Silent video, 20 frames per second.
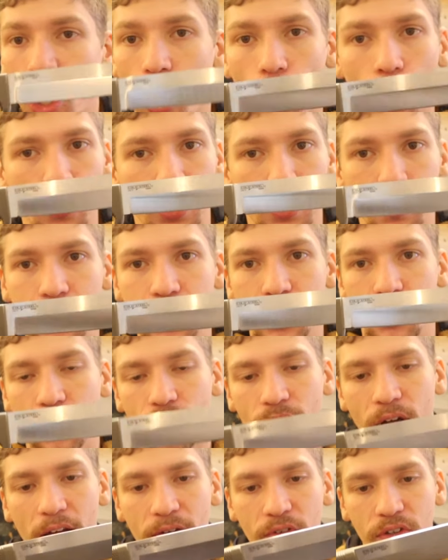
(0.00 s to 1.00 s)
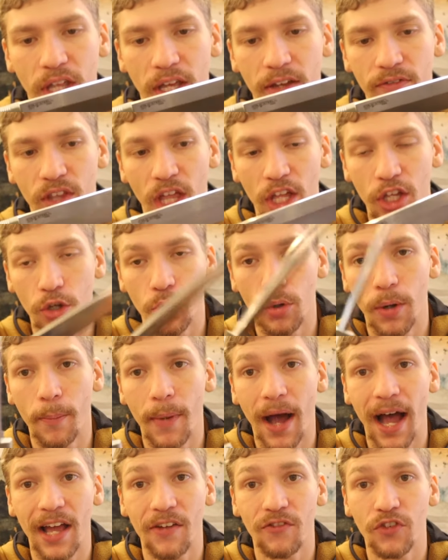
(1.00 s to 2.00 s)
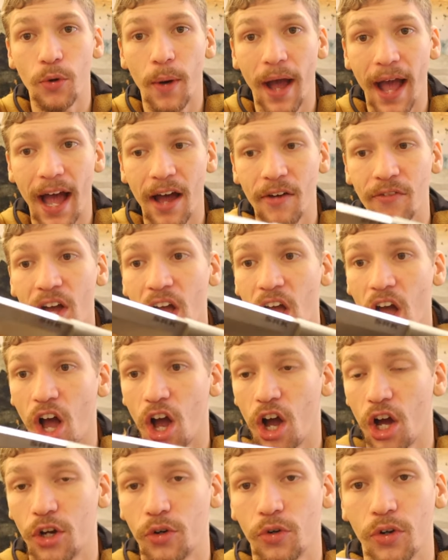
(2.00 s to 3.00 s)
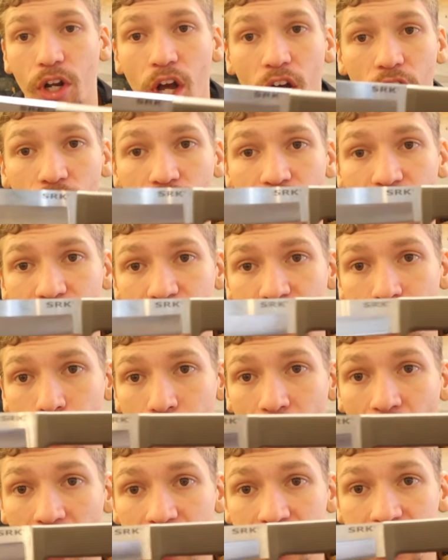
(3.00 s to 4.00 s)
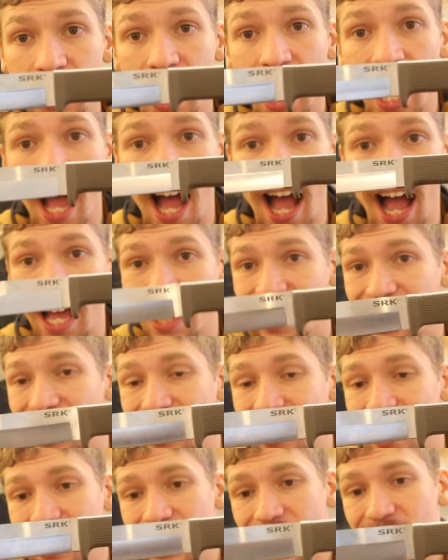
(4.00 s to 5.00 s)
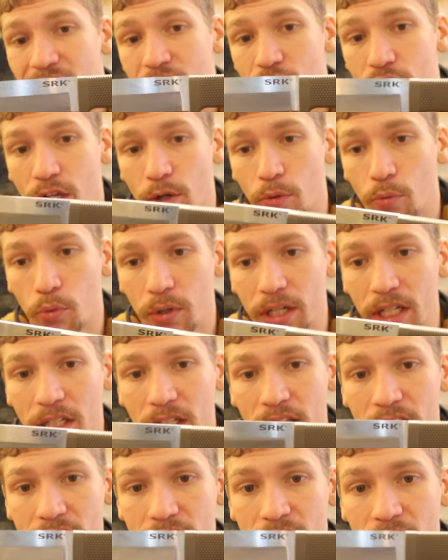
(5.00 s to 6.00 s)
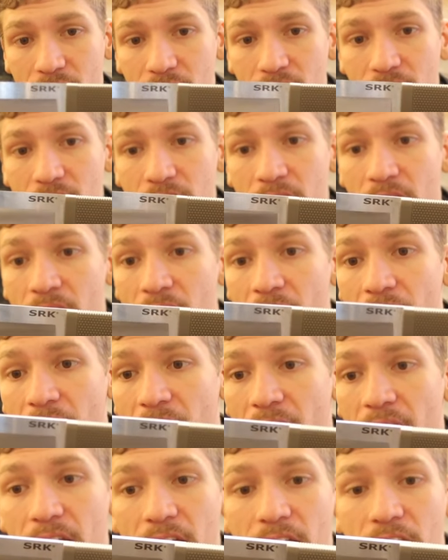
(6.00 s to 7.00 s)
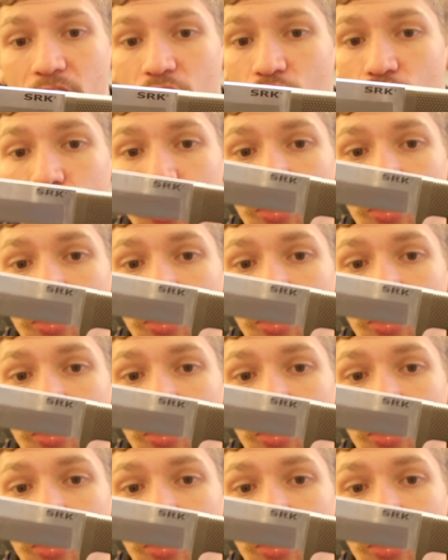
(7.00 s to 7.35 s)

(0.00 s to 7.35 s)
ultimate survival knife that you can buy. If you have 100, 150 bucks, I think that this is like realistically a